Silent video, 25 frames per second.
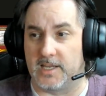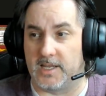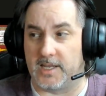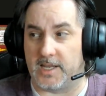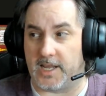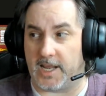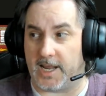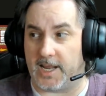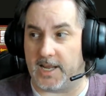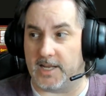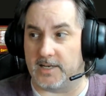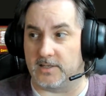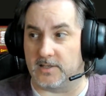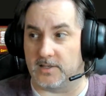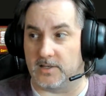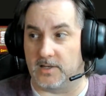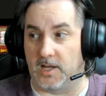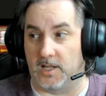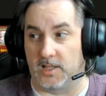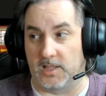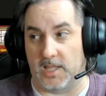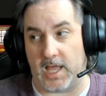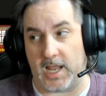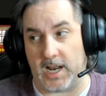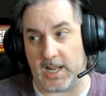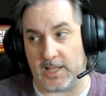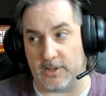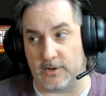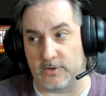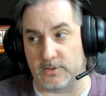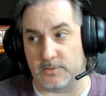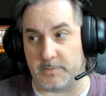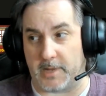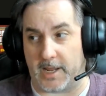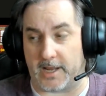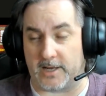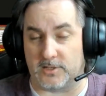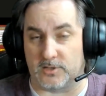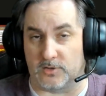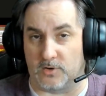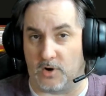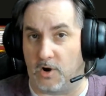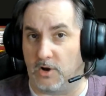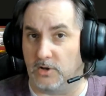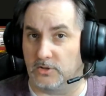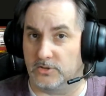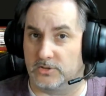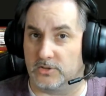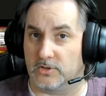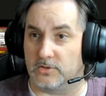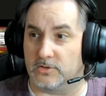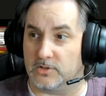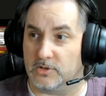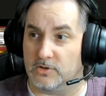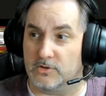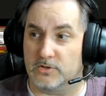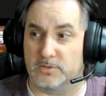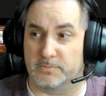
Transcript: And a lot of those mechs are also used